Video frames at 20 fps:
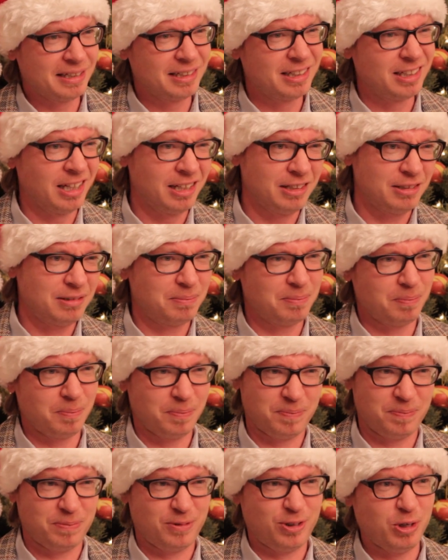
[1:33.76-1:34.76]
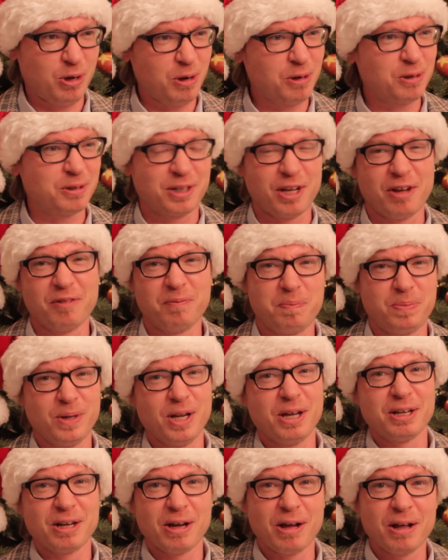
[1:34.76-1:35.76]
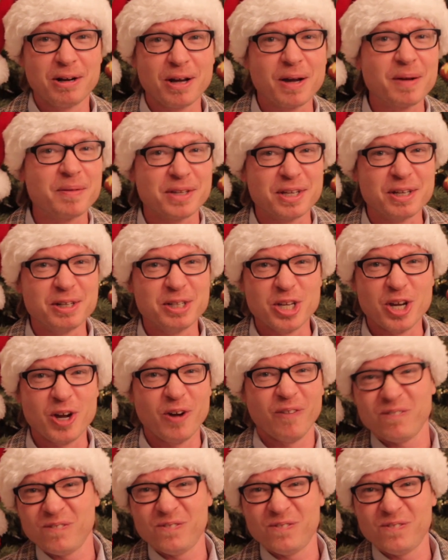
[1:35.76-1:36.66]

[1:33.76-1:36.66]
Got turtle dove blood all over you, you